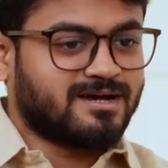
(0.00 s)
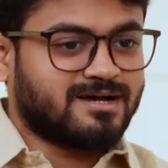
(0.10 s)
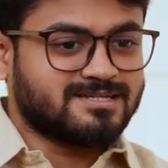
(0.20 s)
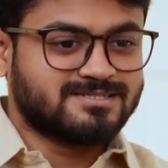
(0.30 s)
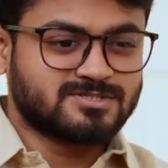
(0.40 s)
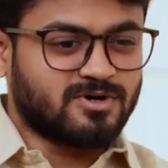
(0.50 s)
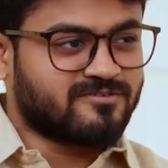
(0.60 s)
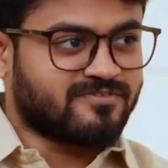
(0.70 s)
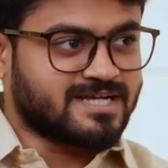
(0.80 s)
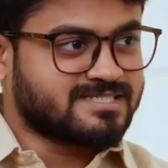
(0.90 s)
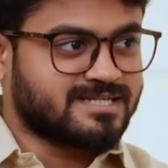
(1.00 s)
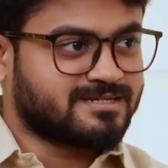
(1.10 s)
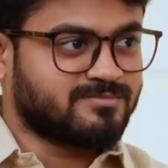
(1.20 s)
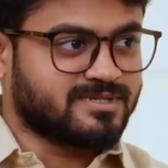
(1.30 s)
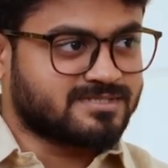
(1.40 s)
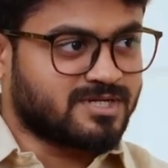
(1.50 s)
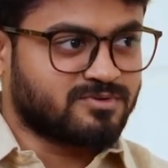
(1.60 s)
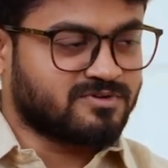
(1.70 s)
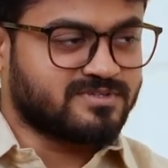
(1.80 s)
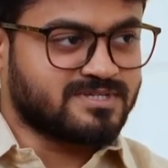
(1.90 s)
I just got fascinated by the
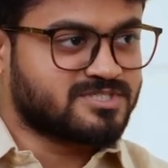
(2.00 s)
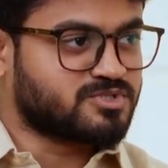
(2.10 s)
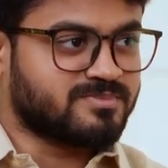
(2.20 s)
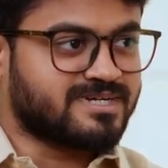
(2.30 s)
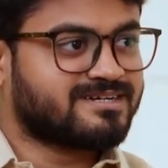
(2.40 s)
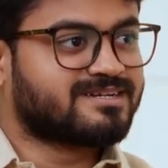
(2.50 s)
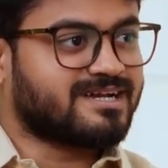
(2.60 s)
sound of the instrument,